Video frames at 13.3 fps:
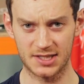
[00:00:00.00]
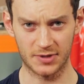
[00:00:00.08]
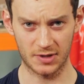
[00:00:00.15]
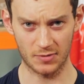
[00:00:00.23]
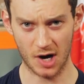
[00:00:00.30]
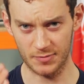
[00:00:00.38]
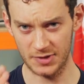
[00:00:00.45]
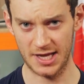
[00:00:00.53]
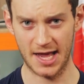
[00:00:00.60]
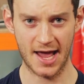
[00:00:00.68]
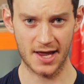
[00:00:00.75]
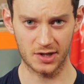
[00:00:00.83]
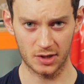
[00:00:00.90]
So when you're riding with your
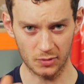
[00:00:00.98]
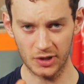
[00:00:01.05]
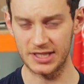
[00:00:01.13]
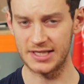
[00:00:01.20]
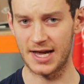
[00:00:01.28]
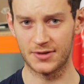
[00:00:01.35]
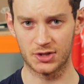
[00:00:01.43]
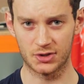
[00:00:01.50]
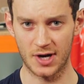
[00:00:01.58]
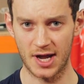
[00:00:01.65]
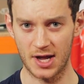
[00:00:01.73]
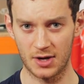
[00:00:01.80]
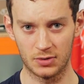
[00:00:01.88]
head up, looking down the
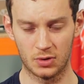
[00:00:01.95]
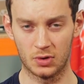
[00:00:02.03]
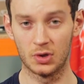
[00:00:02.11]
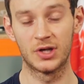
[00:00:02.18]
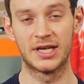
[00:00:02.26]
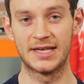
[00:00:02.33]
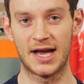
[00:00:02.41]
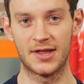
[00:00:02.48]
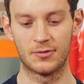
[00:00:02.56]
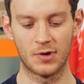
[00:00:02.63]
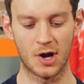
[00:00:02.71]
trail or looking down the